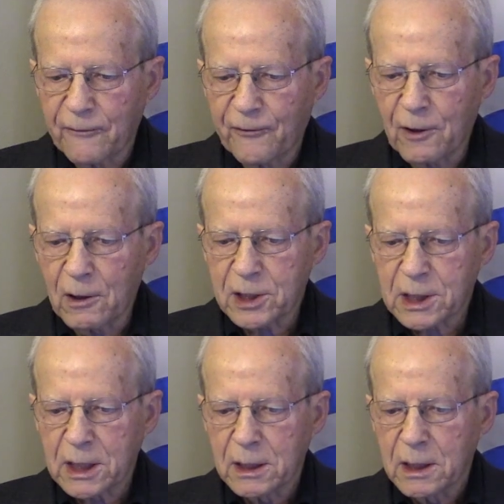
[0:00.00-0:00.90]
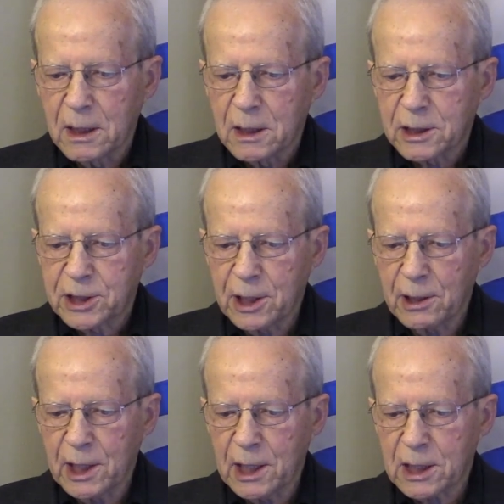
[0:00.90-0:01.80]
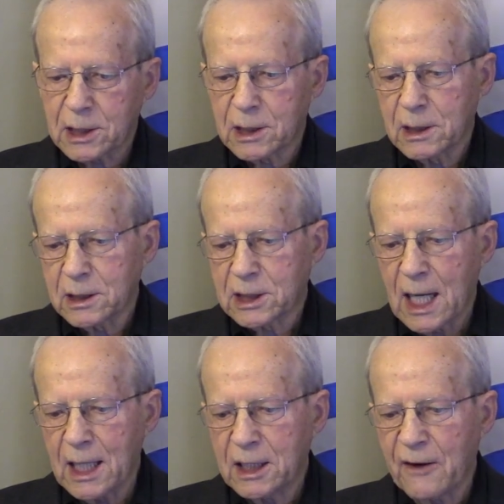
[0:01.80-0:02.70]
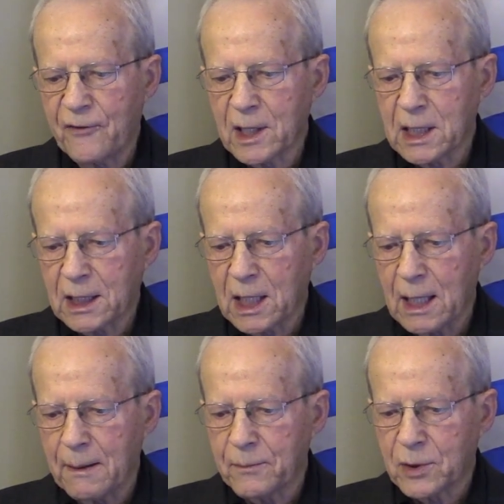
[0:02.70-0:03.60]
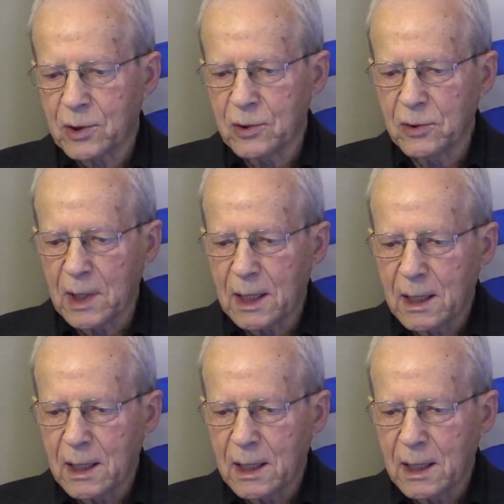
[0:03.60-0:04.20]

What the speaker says: first serious scientific attempt to